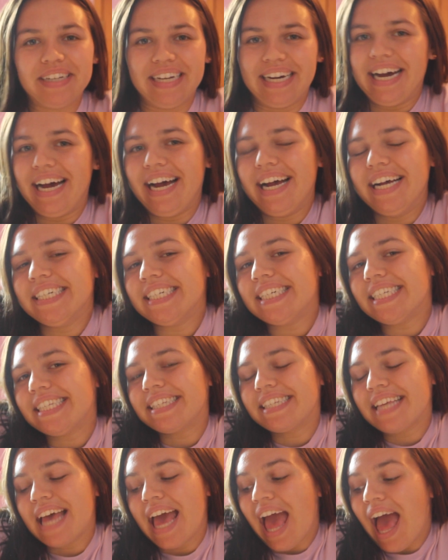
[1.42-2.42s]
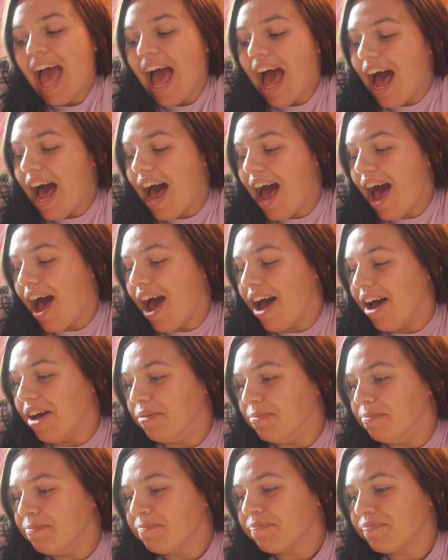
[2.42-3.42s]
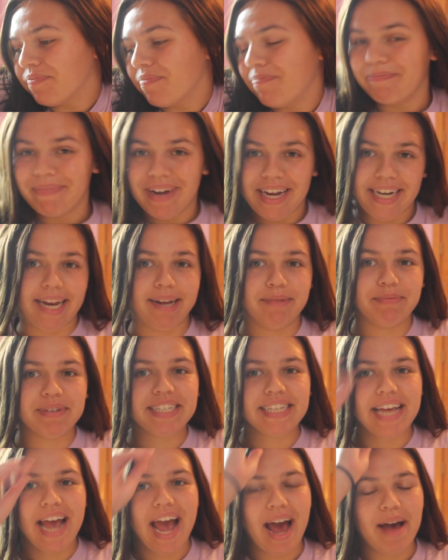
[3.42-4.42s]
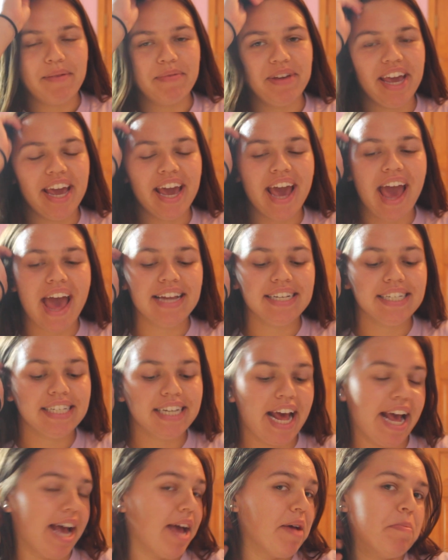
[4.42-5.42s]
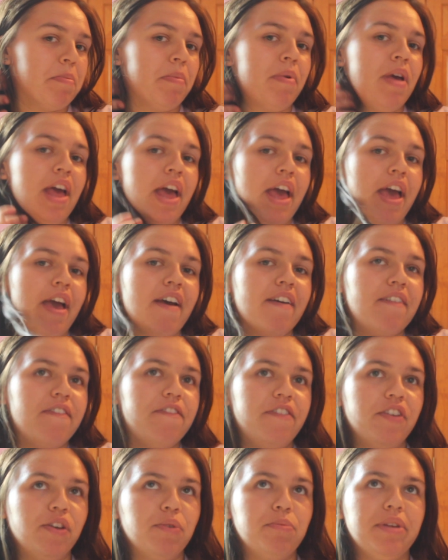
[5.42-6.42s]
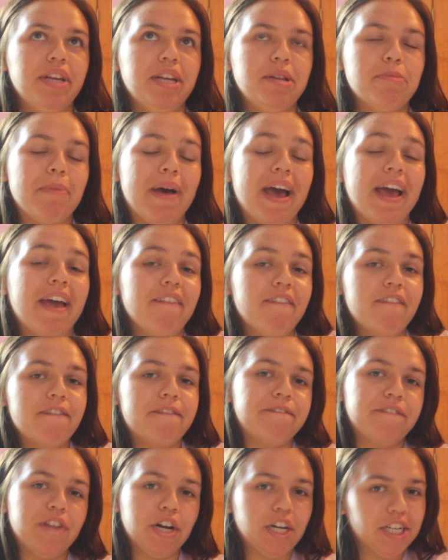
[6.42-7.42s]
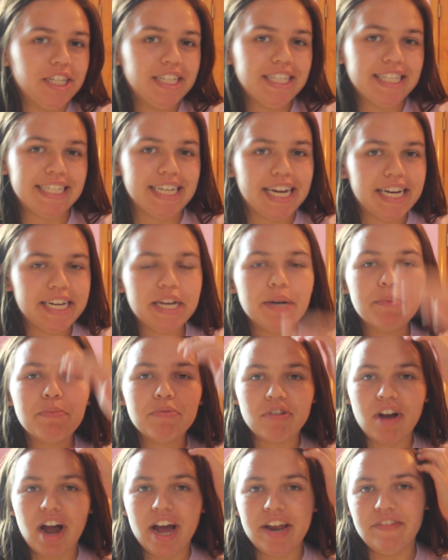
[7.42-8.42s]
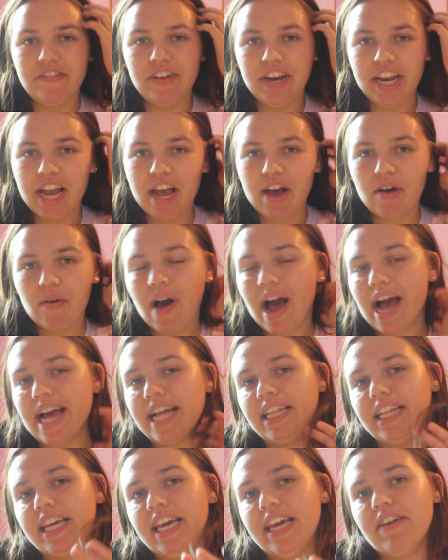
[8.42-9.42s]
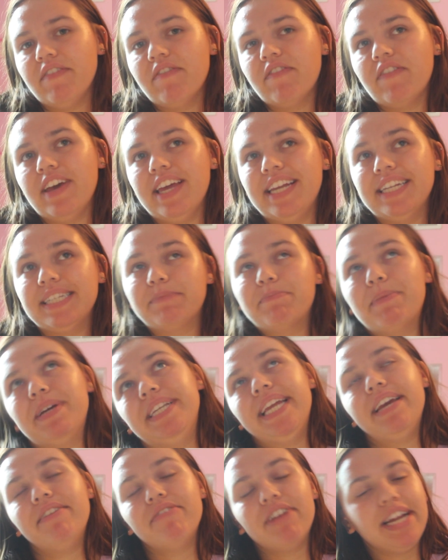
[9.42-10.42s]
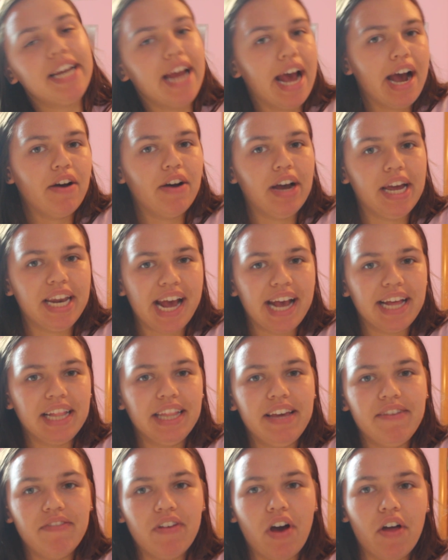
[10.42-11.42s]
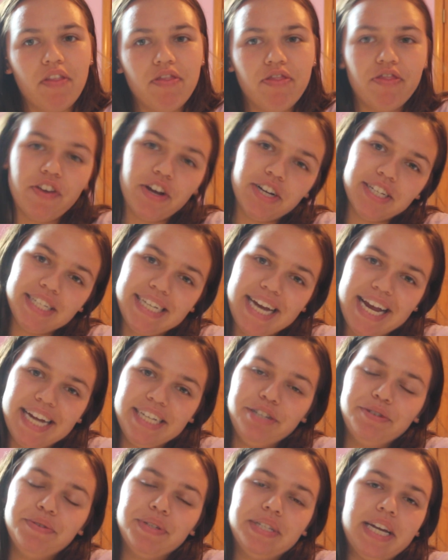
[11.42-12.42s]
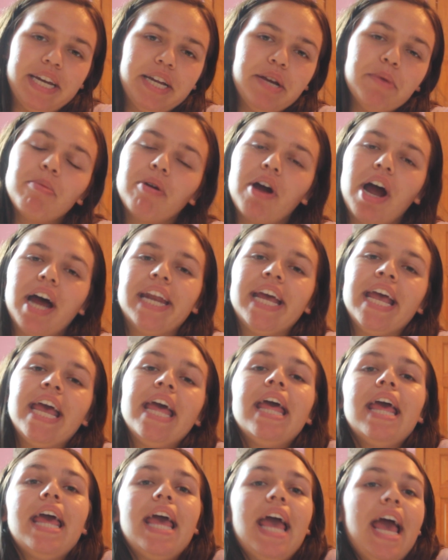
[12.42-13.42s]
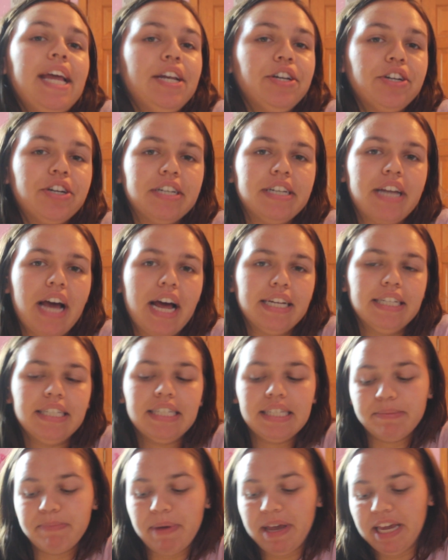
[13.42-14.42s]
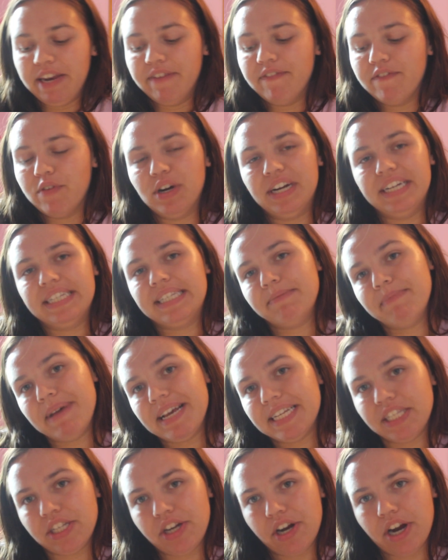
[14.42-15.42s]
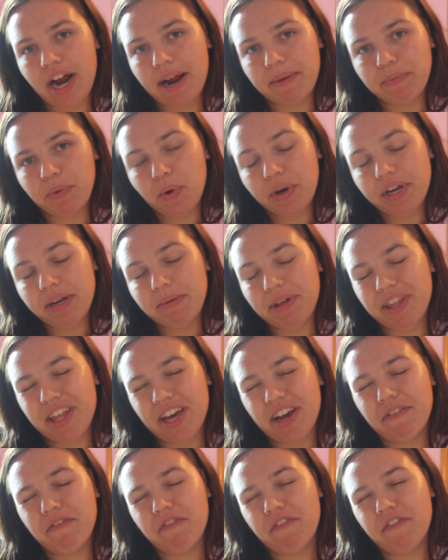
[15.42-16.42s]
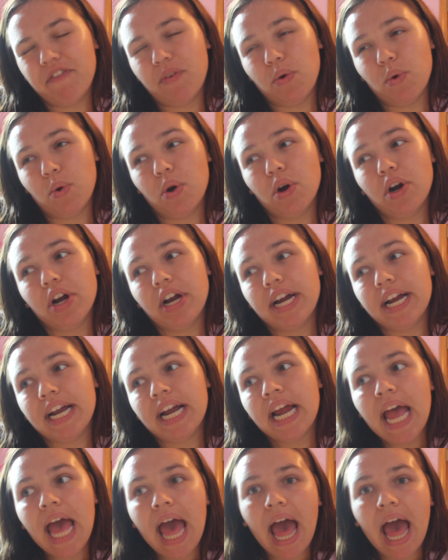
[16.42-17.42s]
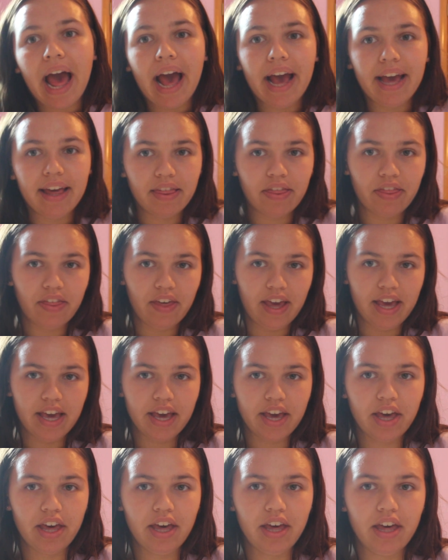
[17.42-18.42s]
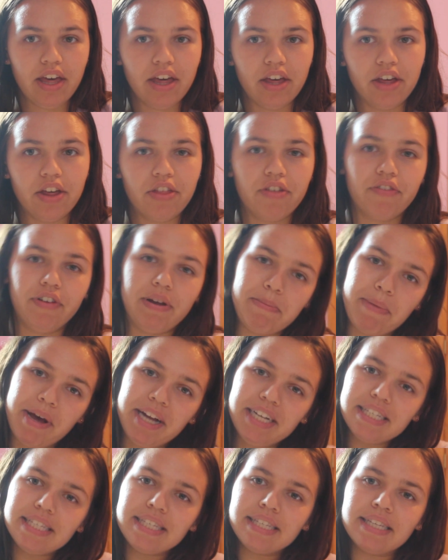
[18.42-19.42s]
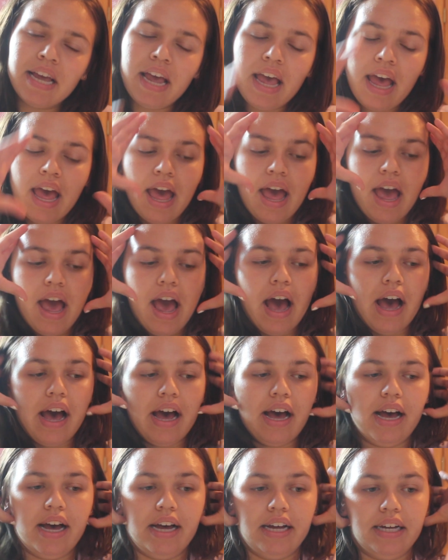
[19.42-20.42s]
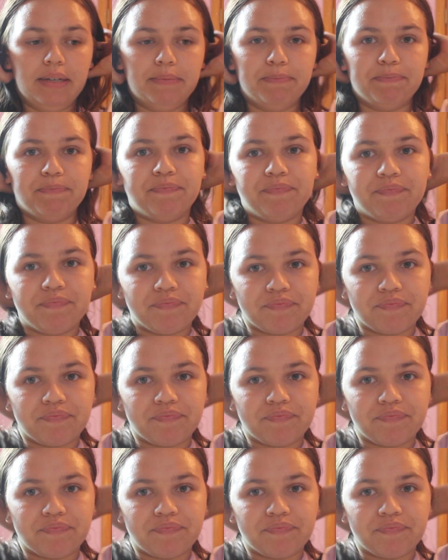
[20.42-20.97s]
guys, my name is Abby and today I'm filming my first study abroad video. It is Monday right now and I leave on Thursday to study abroad in Granada, Spain for a semester. I'm going to be there for I think 3 months. But